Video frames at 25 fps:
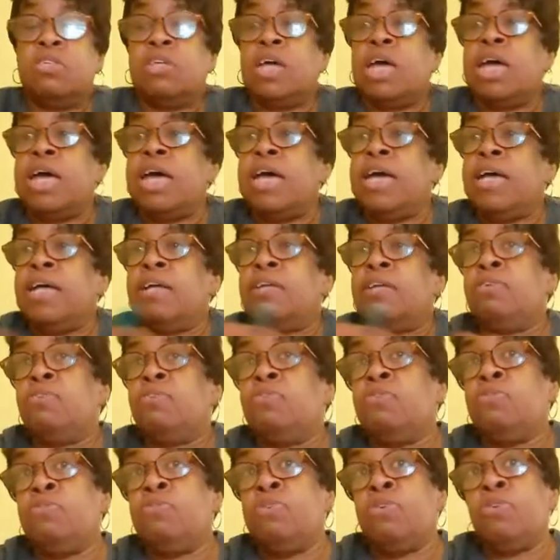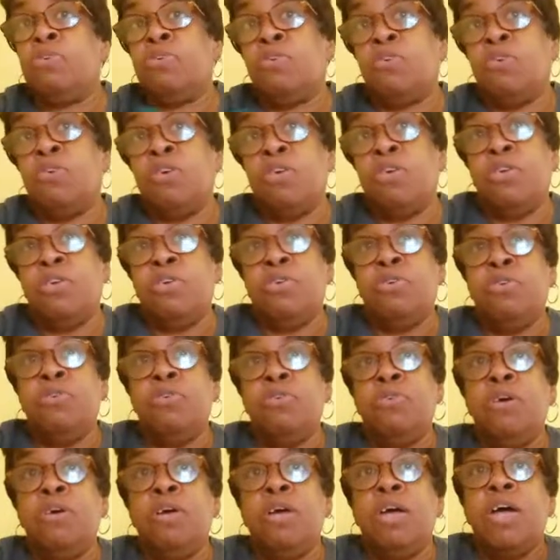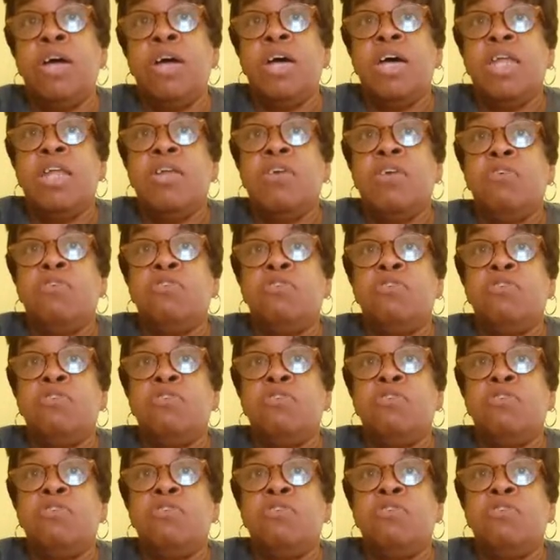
And what we're going to do. Hello,